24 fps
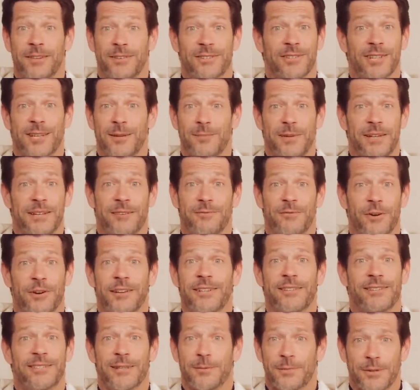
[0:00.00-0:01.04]
This is going to be
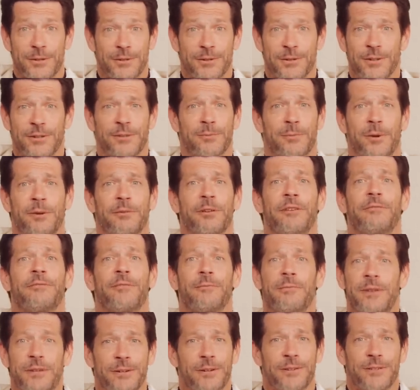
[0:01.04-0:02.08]
very similar to you, very
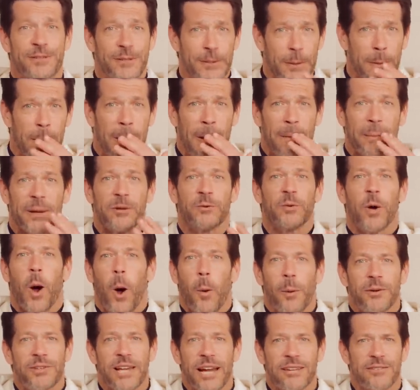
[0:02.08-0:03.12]
familiar to you, because we
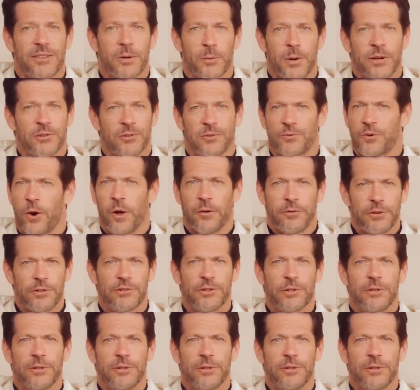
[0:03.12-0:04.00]
always ask the question for all of our